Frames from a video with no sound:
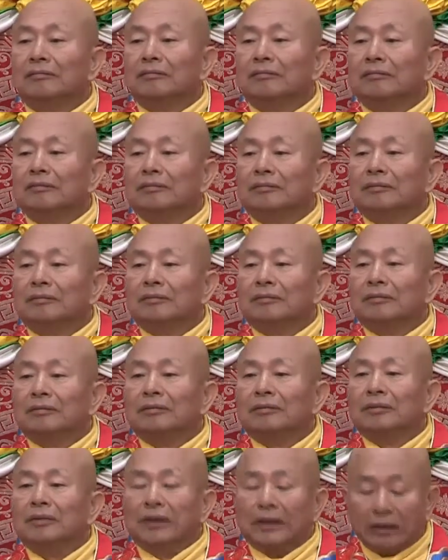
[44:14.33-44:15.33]

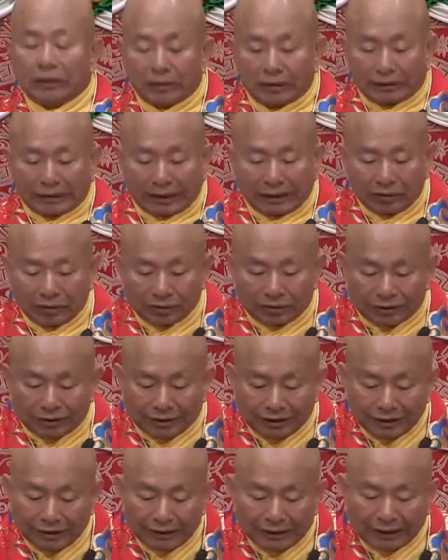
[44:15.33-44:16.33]
So it's so
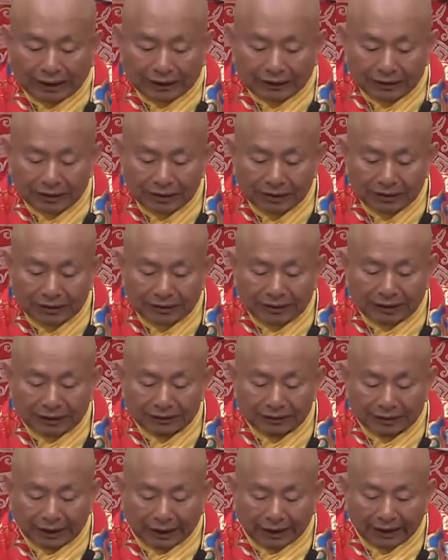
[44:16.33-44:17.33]
simple for their
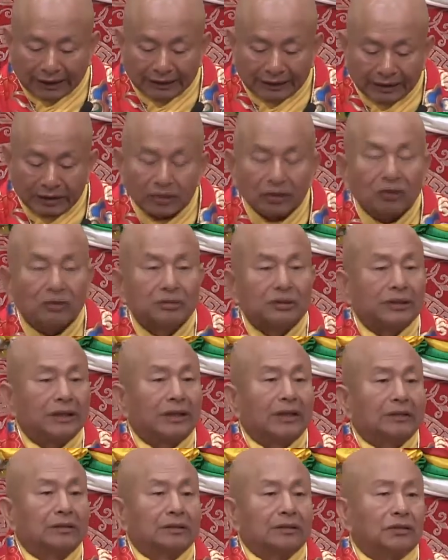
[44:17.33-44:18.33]
daily
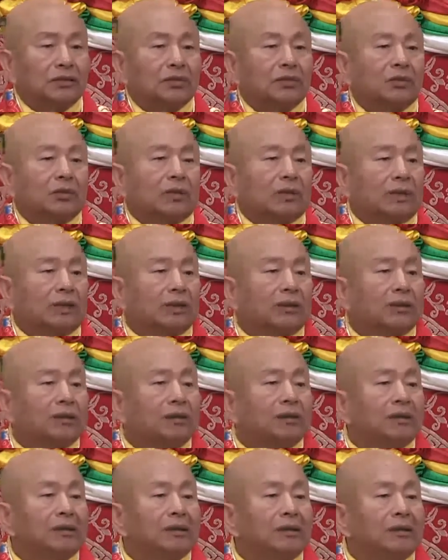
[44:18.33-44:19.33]
necessities.
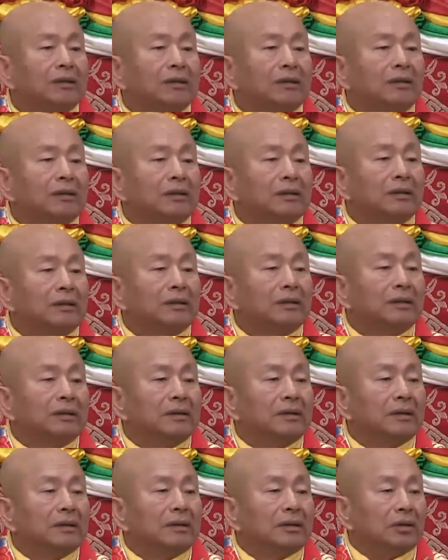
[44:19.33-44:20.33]
Because they
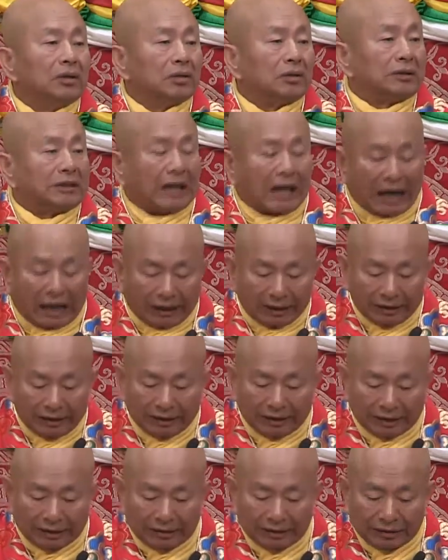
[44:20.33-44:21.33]
have such strong
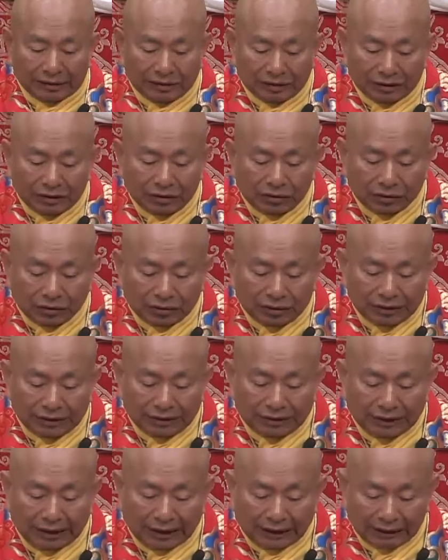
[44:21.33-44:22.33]
faith, that's
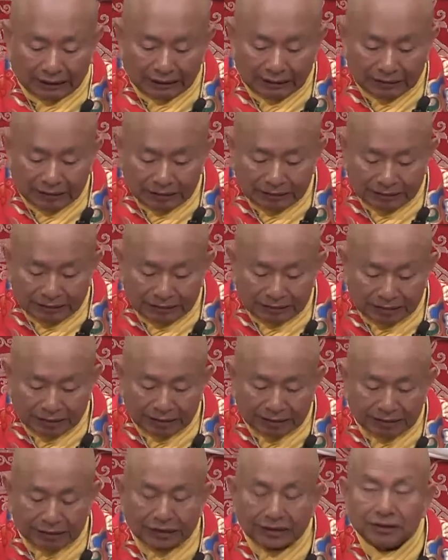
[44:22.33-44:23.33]
why they could
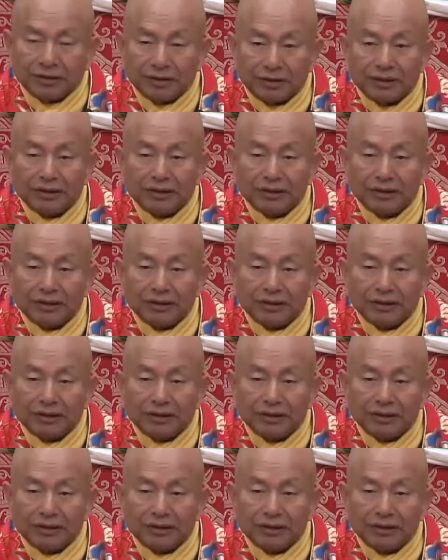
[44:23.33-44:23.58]
do it.